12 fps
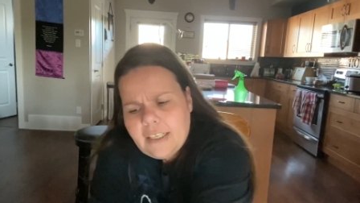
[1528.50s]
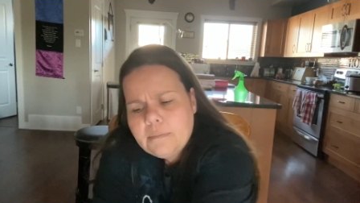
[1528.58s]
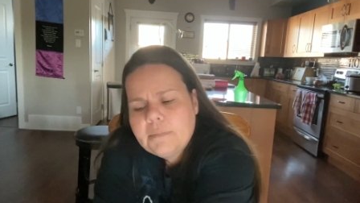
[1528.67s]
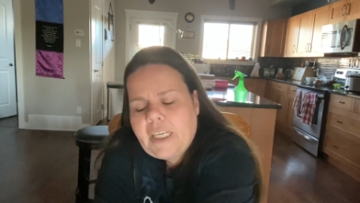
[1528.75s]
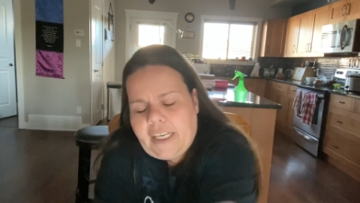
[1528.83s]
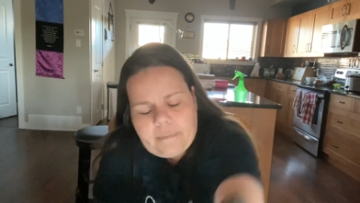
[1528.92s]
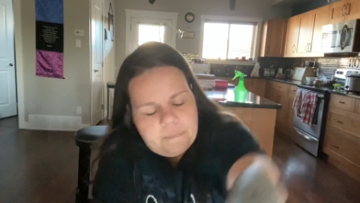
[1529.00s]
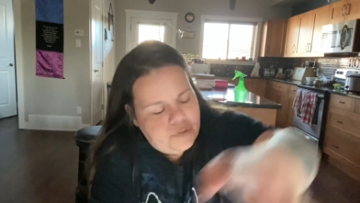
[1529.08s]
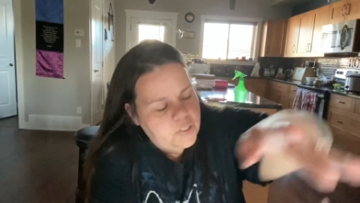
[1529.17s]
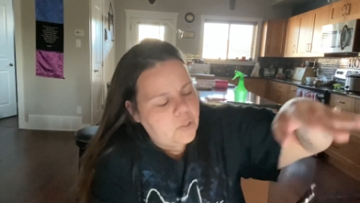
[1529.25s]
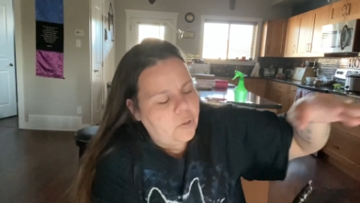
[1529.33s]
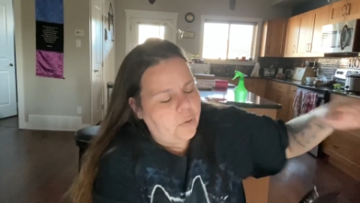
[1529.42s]
Okay.
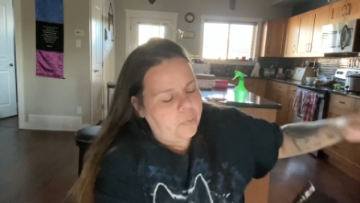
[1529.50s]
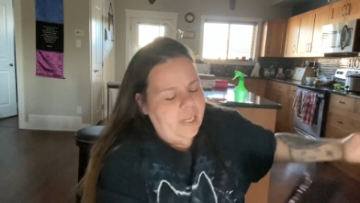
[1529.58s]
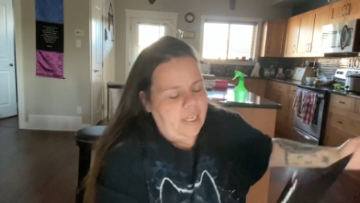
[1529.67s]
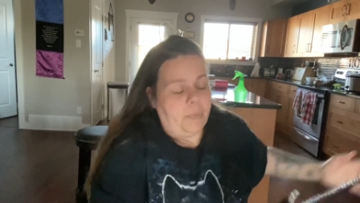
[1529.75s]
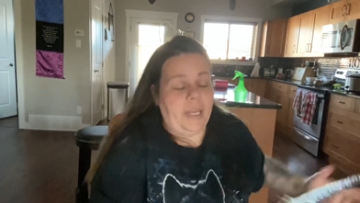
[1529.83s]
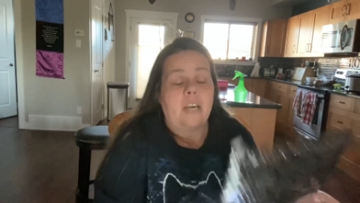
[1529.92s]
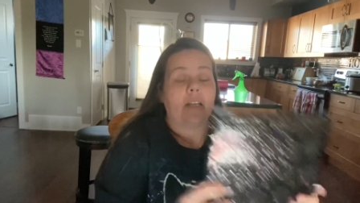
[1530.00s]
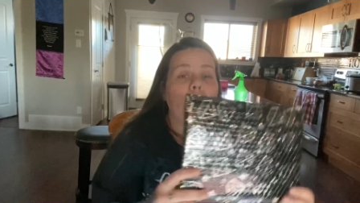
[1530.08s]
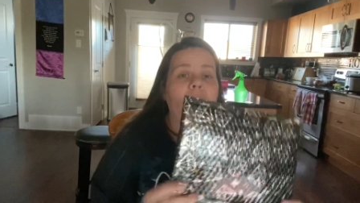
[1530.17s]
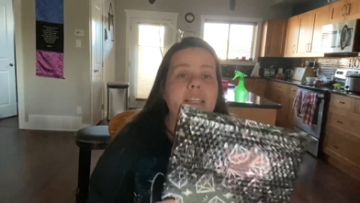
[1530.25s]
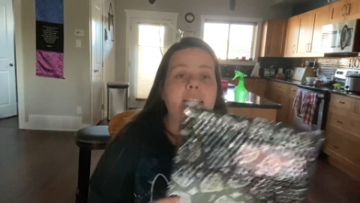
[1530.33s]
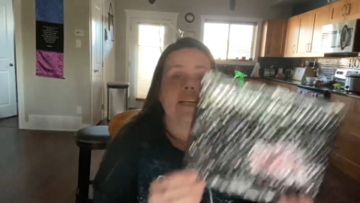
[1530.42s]
So anyway, on a
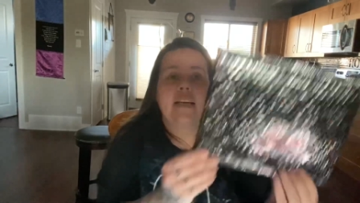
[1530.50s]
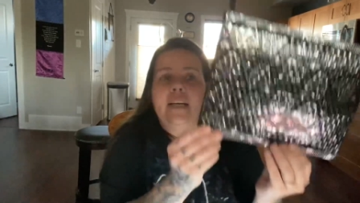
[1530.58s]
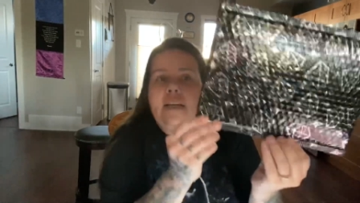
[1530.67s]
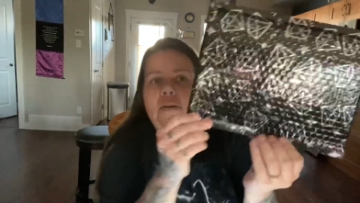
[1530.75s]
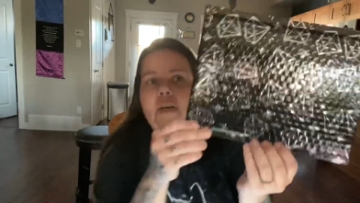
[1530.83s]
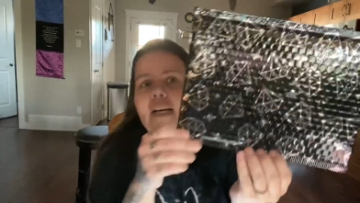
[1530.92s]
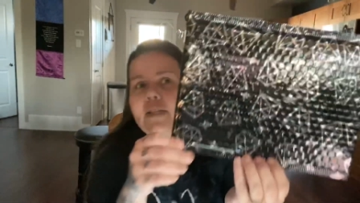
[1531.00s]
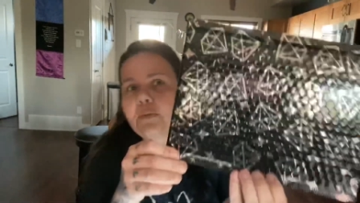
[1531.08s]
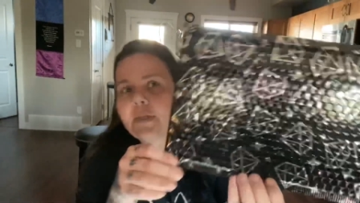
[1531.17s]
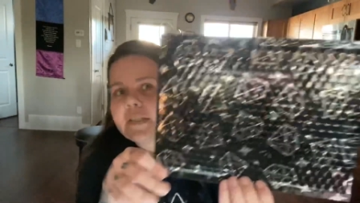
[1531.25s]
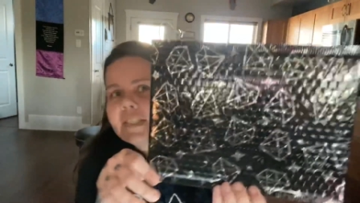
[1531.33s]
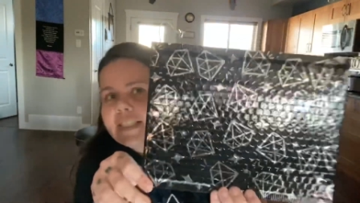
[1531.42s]
month, you guys
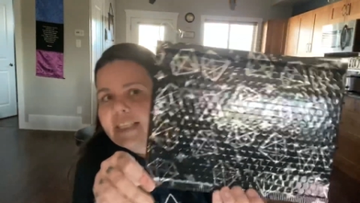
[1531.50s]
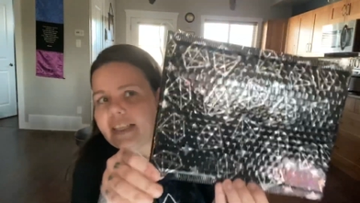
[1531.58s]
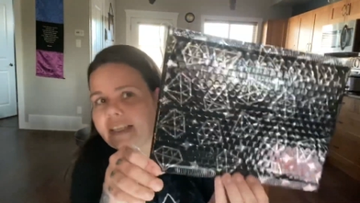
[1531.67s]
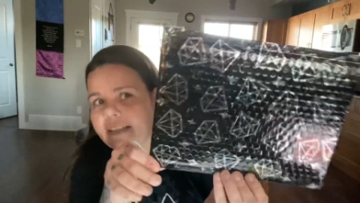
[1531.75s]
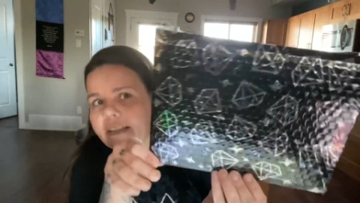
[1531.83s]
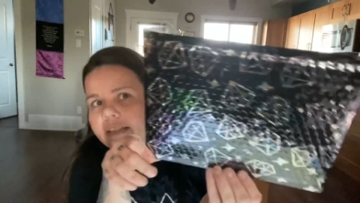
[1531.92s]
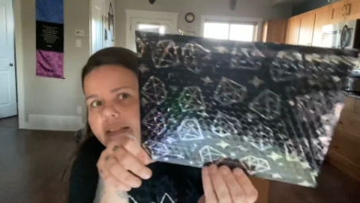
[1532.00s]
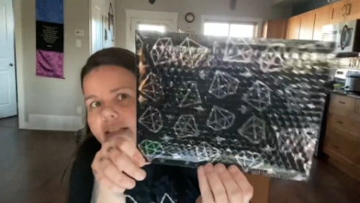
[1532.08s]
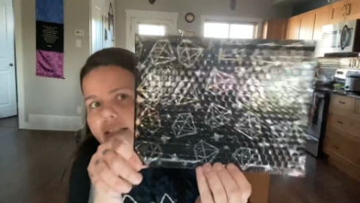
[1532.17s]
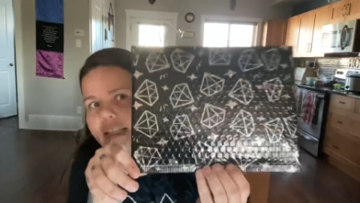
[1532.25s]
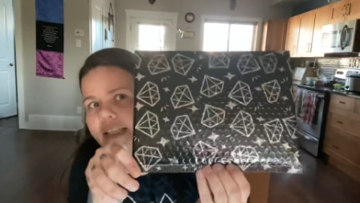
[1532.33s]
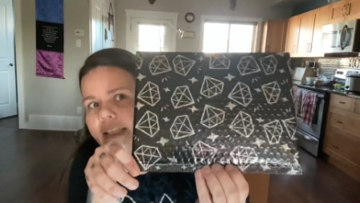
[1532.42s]
will see this
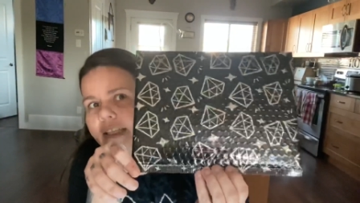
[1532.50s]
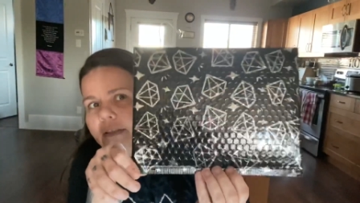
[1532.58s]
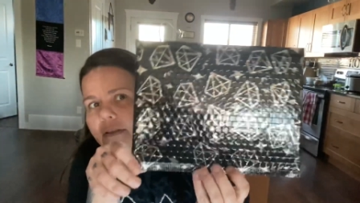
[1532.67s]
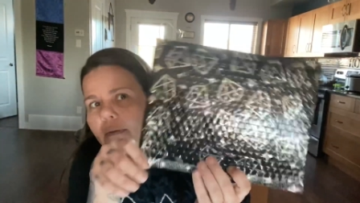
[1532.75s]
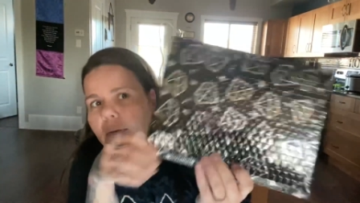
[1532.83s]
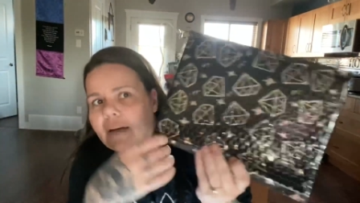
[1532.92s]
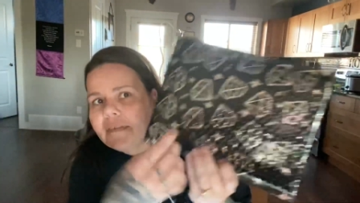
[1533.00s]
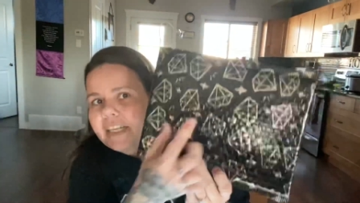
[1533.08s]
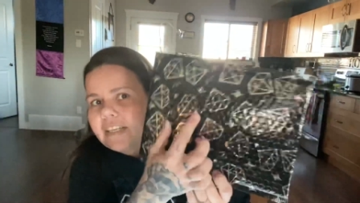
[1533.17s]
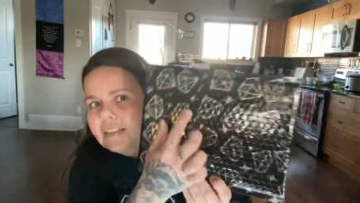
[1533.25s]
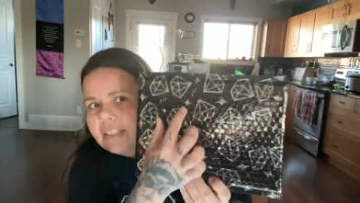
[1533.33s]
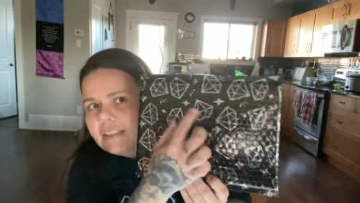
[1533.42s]
little, have like
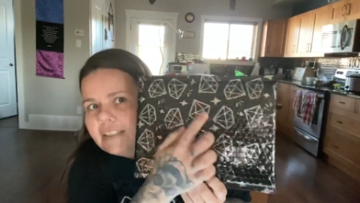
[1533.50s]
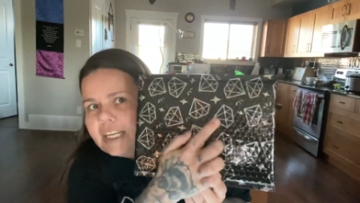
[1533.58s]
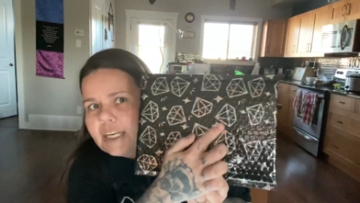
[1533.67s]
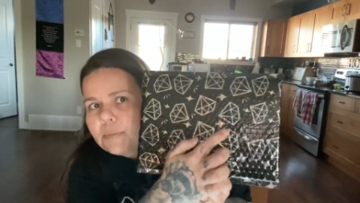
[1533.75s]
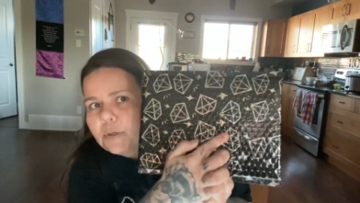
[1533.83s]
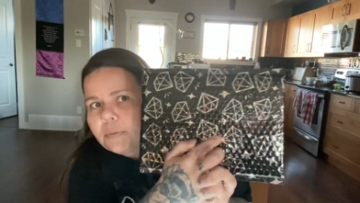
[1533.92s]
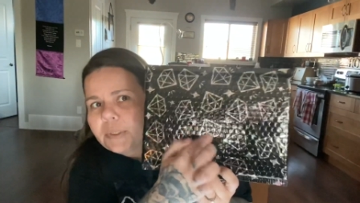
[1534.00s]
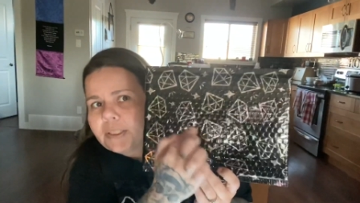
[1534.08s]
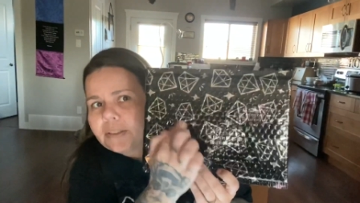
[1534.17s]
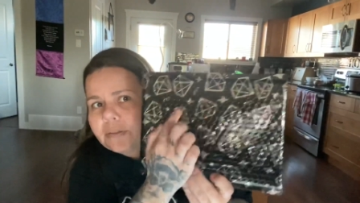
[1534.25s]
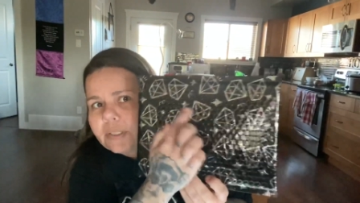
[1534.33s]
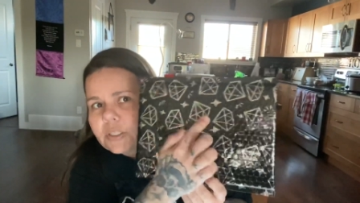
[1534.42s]
a little label with
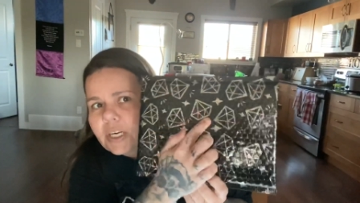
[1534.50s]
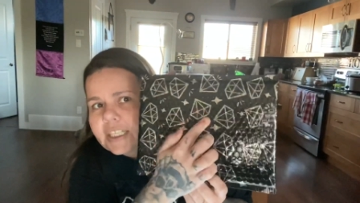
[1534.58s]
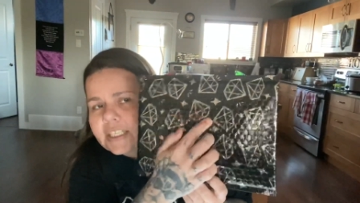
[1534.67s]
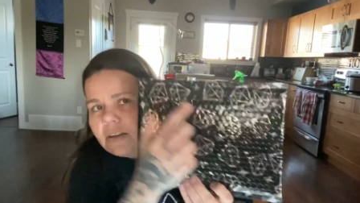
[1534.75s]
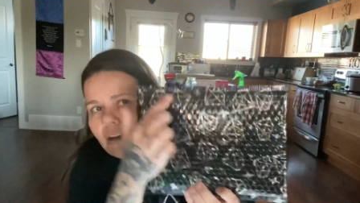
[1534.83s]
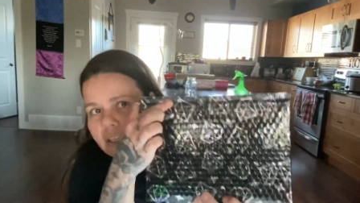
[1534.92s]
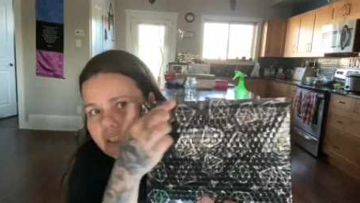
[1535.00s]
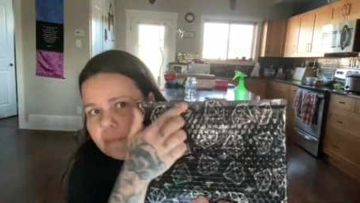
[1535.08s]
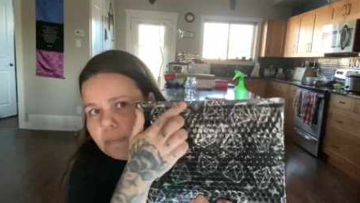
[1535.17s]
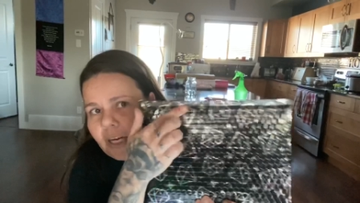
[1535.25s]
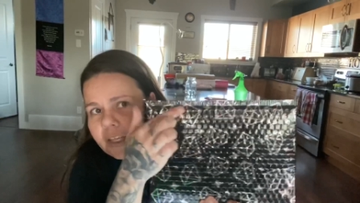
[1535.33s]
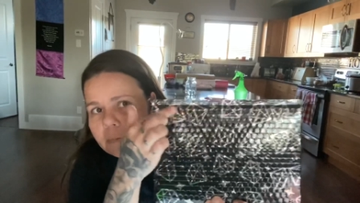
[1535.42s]
your address on it.
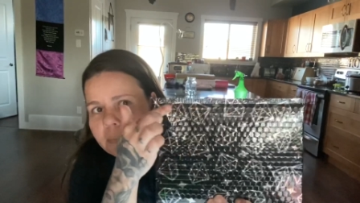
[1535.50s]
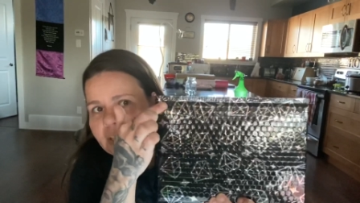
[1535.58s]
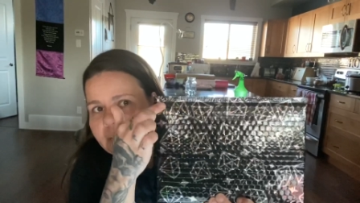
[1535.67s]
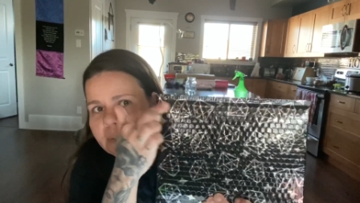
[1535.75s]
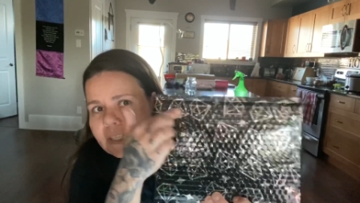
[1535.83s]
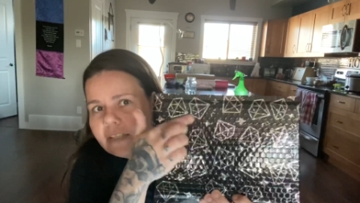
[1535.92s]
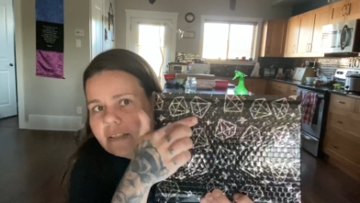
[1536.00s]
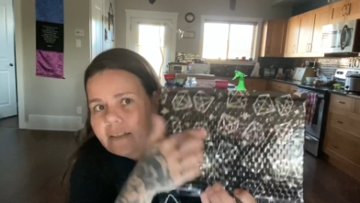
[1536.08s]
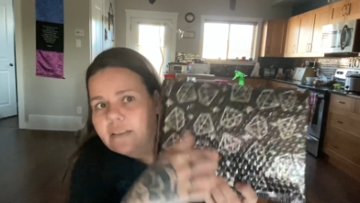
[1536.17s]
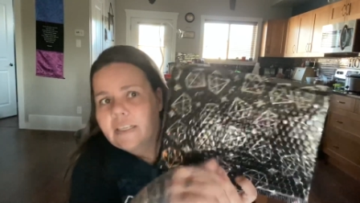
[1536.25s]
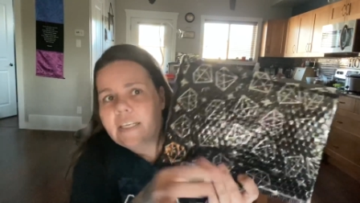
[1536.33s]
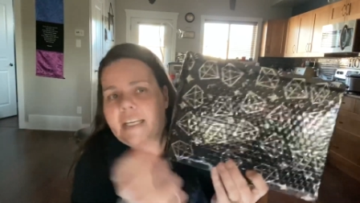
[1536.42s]
Mine will be up
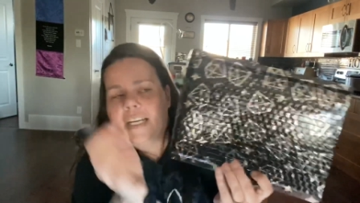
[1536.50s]
here.